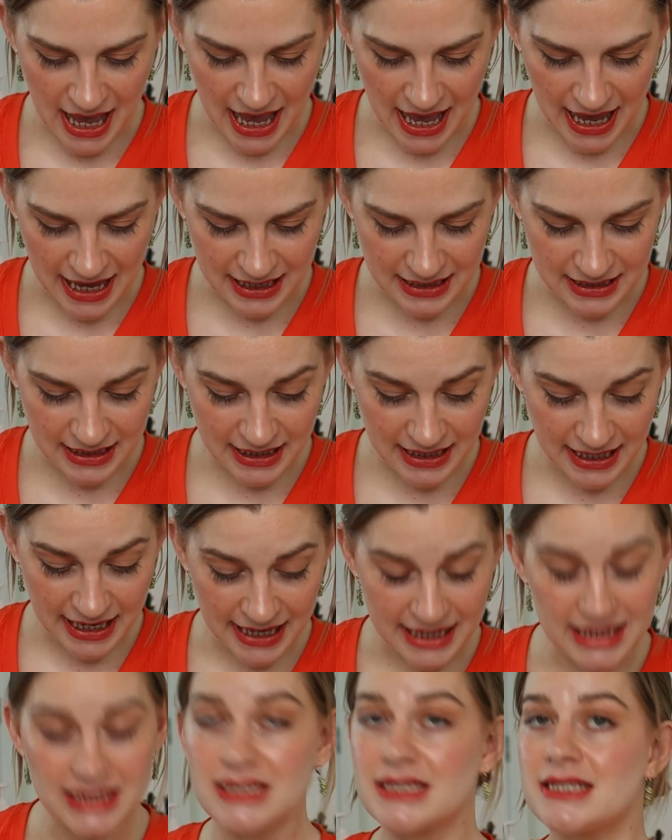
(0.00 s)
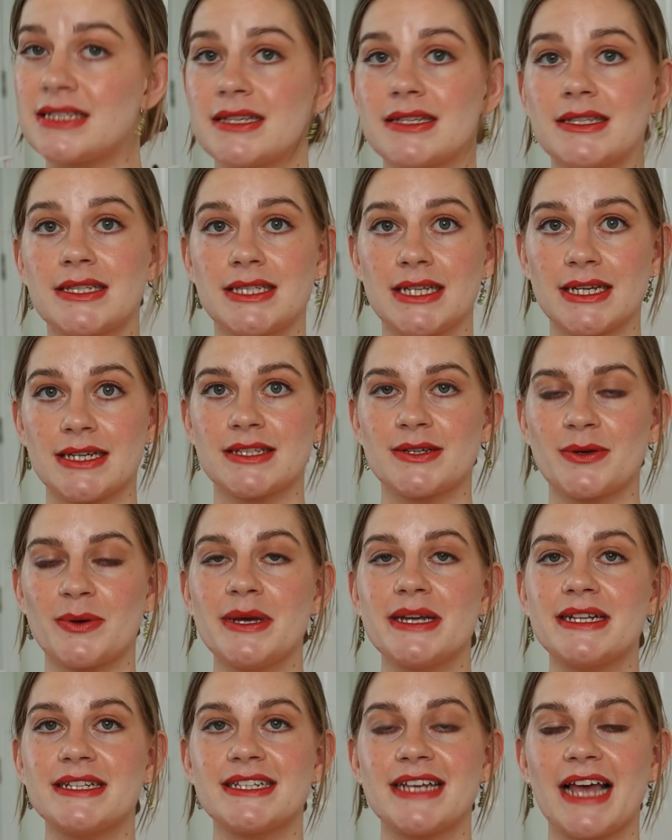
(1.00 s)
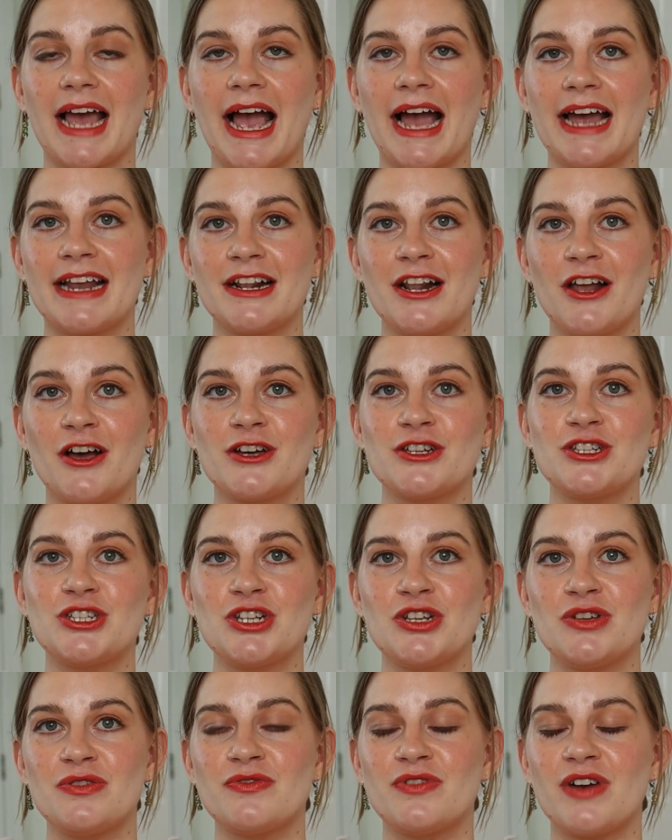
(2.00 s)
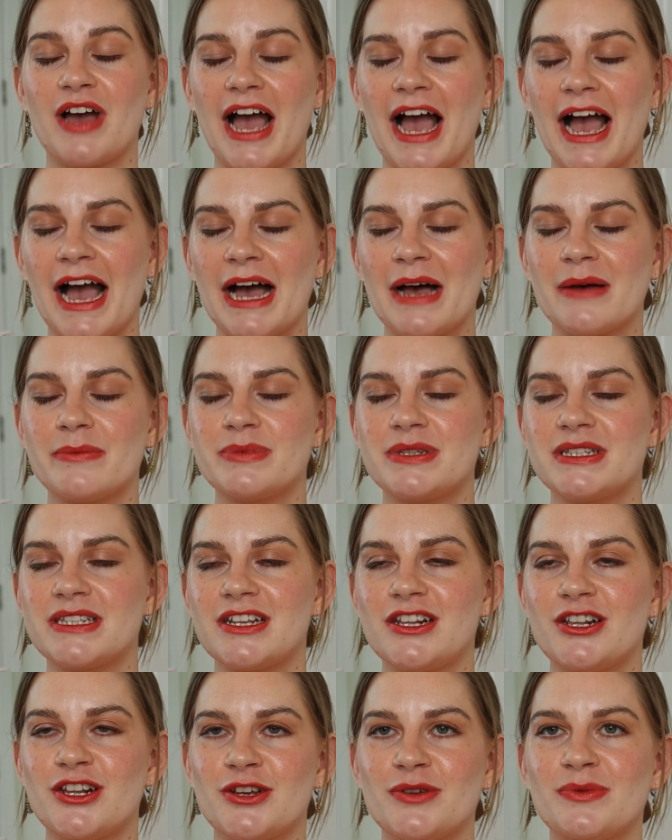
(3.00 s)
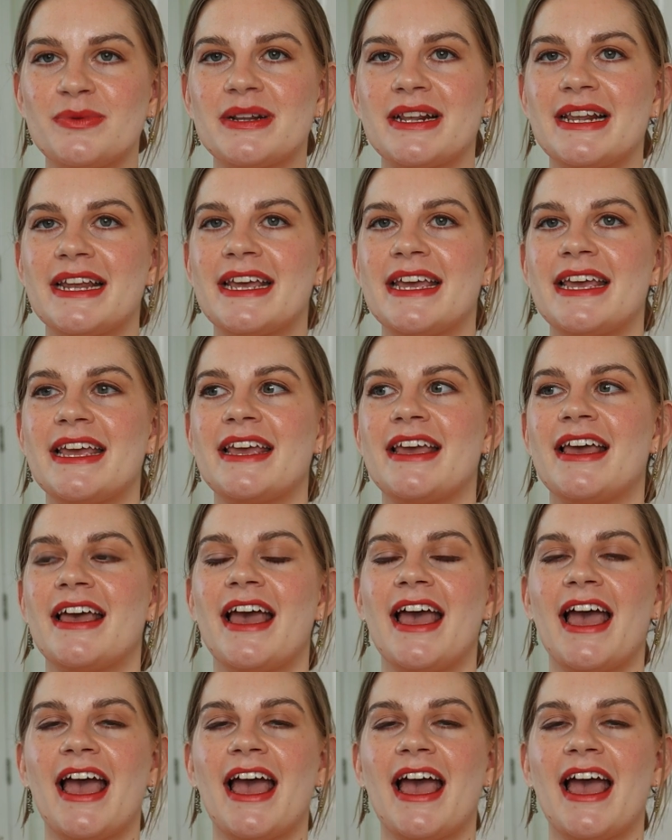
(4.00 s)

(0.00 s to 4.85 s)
And yeah, it's £6 and lasts you for absolutely